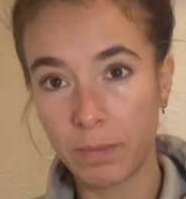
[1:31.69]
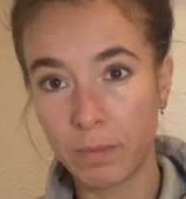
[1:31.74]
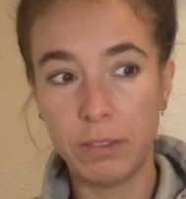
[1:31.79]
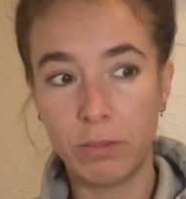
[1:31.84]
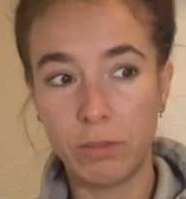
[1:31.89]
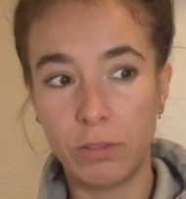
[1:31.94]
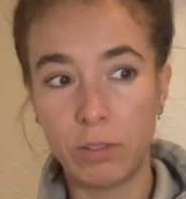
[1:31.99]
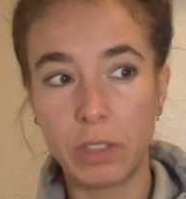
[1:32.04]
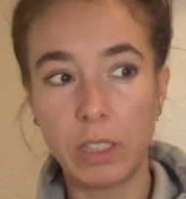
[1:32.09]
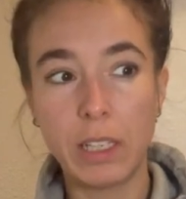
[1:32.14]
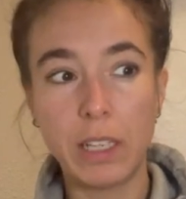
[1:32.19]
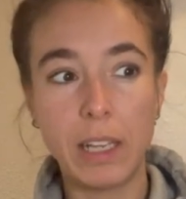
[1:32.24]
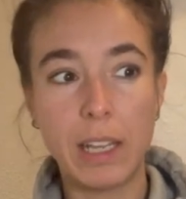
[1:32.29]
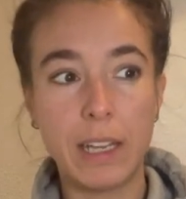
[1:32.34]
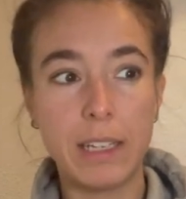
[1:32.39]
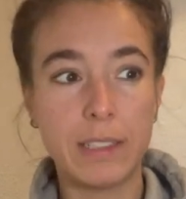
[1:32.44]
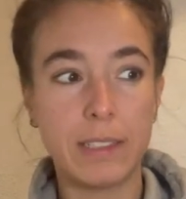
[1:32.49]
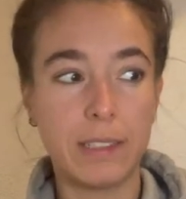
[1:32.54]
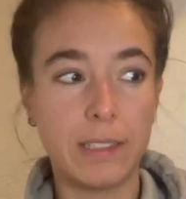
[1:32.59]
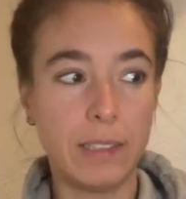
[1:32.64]

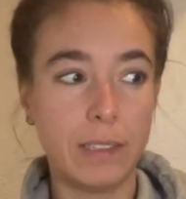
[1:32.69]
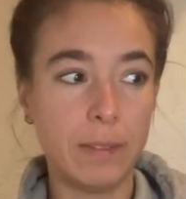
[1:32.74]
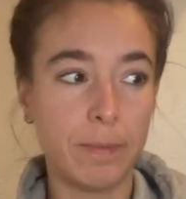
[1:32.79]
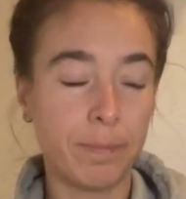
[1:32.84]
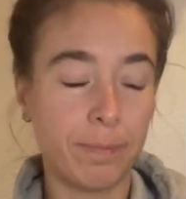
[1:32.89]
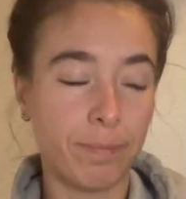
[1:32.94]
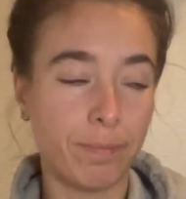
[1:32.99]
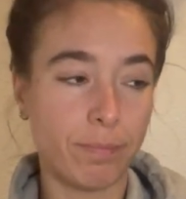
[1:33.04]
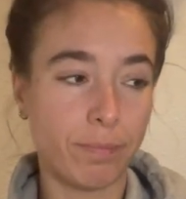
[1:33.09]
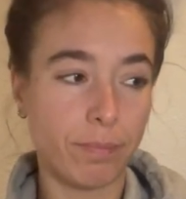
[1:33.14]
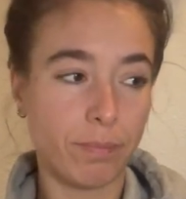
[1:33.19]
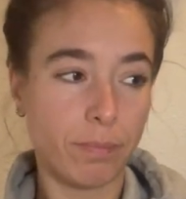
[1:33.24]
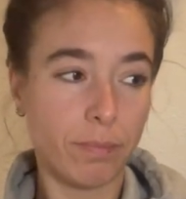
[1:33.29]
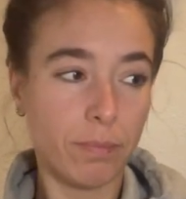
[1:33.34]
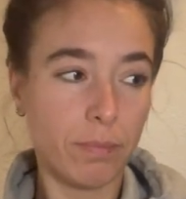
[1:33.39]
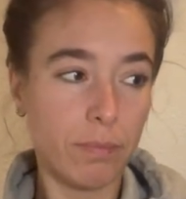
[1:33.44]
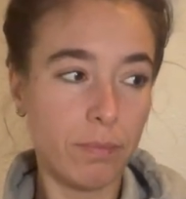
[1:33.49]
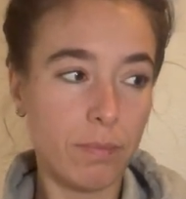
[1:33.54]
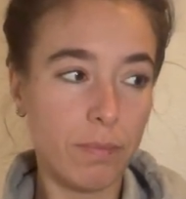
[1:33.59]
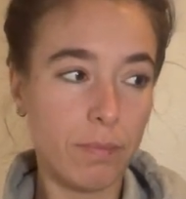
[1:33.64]
Realizing
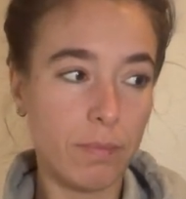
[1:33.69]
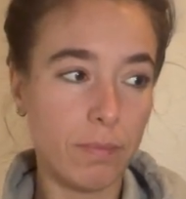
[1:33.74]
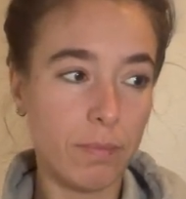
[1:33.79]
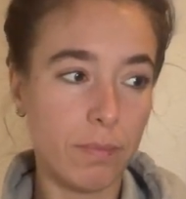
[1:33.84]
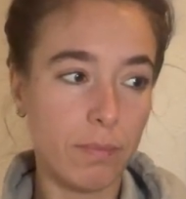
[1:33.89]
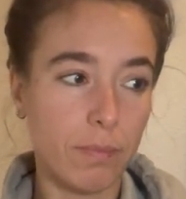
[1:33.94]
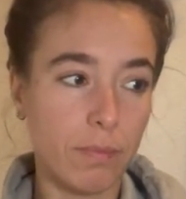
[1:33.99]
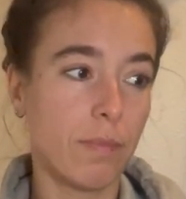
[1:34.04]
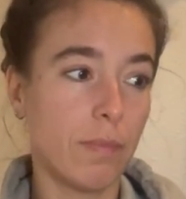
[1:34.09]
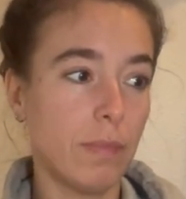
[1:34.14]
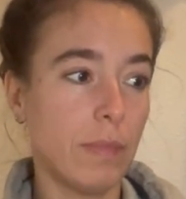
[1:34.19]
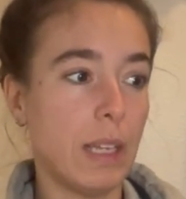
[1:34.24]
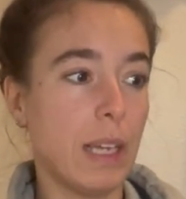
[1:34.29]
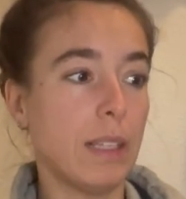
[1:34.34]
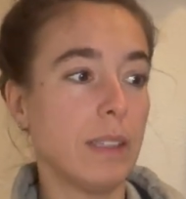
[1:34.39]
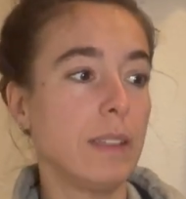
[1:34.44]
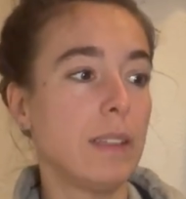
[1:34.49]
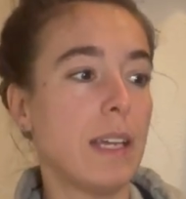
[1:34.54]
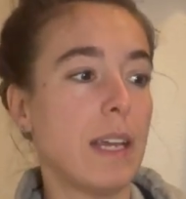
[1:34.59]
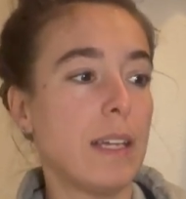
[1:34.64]

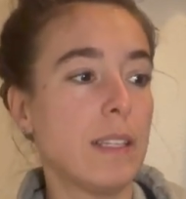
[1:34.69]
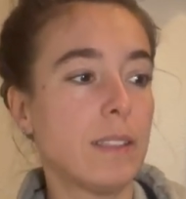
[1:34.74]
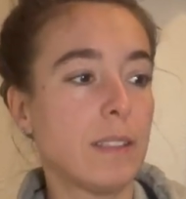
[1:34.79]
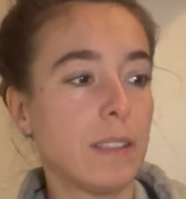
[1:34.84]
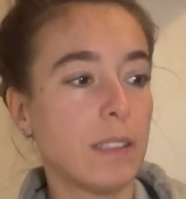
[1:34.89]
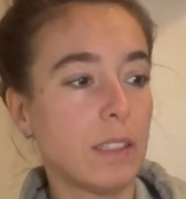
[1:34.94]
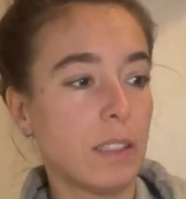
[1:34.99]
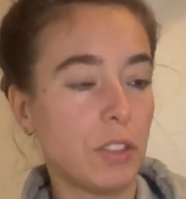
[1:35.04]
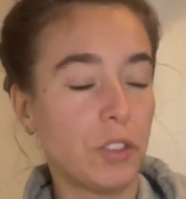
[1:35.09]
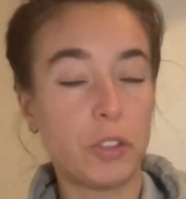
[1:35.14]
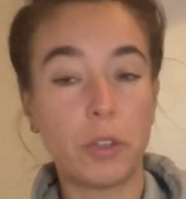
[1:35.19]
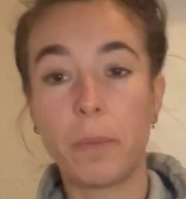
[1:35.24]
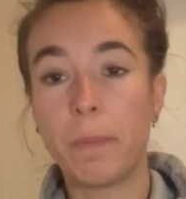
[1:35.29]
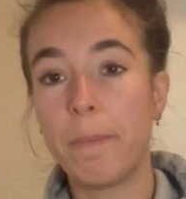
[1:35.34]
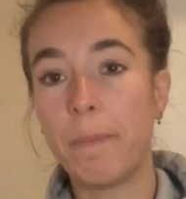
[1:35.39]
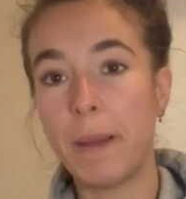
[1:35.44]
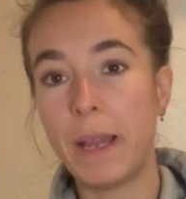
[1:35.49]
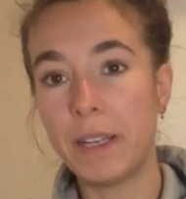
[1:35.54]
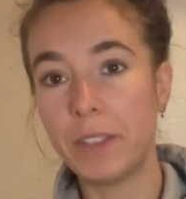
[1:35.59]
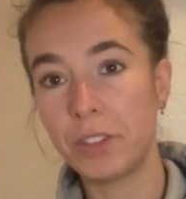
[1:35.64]
that dancing is your
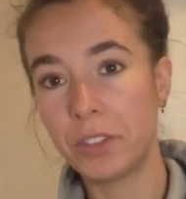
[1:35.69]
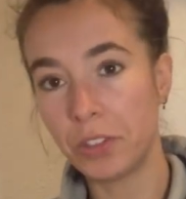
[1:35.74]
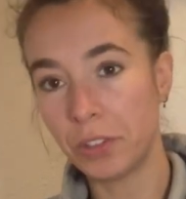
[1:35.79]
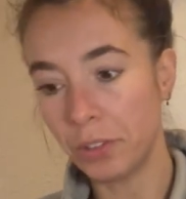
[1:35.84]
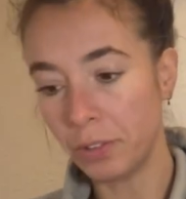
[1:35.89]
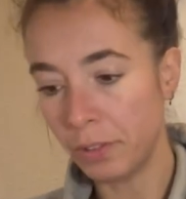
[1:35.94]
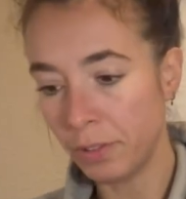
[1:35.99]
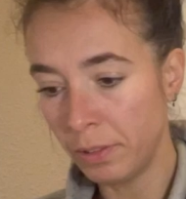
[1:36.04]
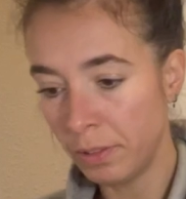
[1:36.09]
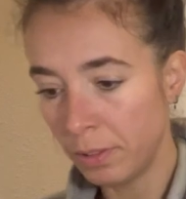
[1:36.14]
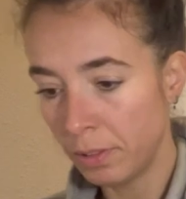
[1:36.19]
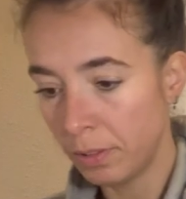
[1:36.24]
passion.